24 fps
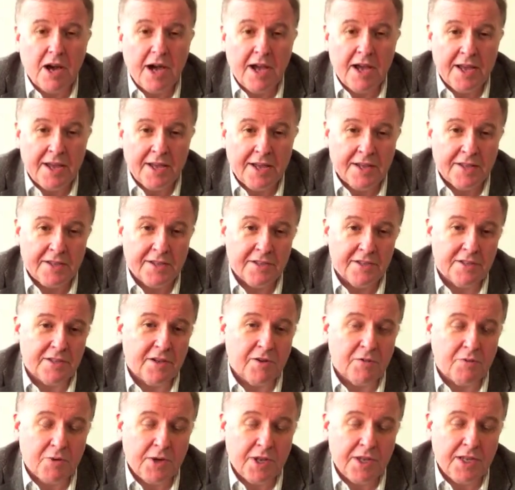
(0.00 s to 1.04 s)
And
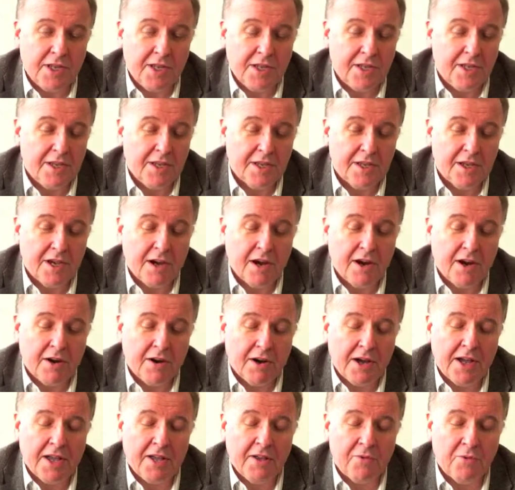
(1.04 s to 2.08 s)
we
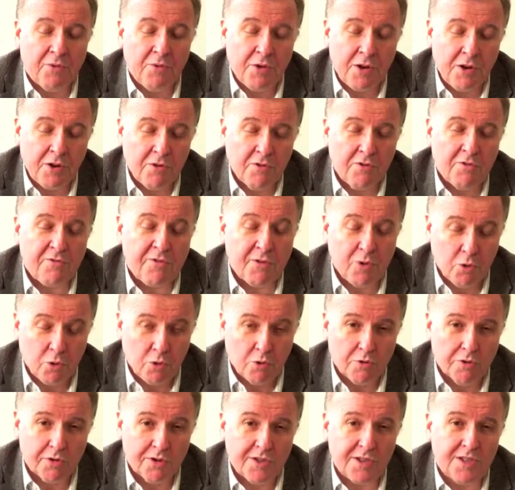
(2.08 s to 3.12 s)
are a real
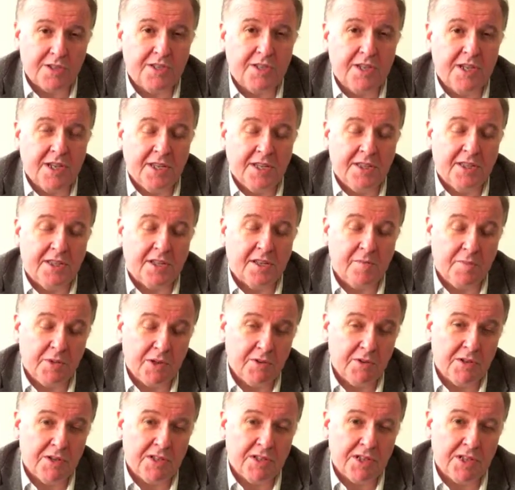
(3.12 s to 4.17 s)
force in the
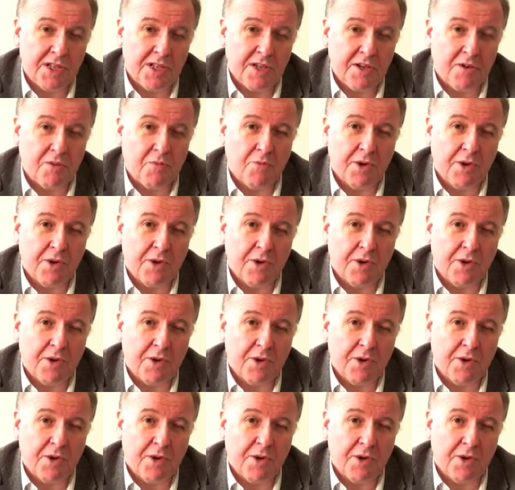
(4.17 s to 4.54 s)
community